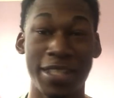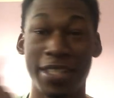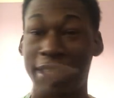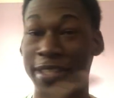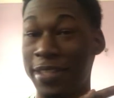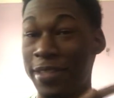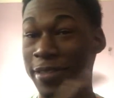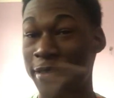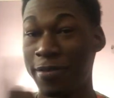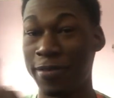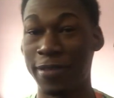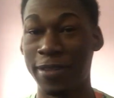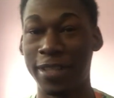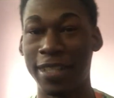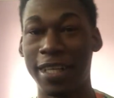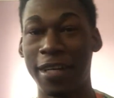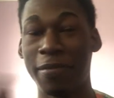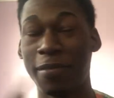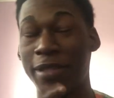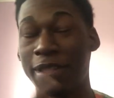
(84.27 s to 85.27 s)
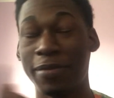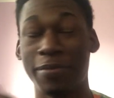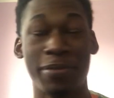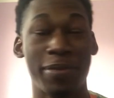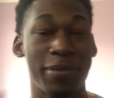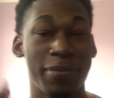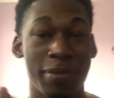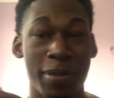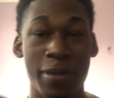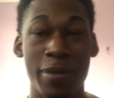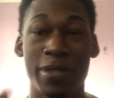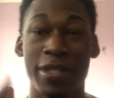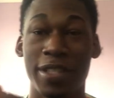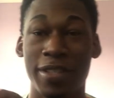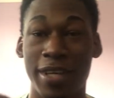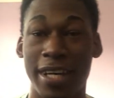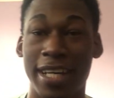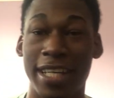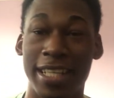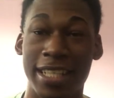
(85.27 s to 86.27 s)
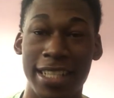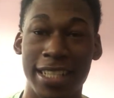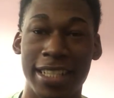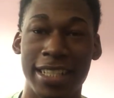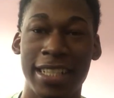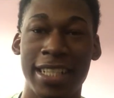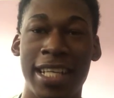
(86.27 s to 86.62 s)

Just look for it. I'm gonna post it right here.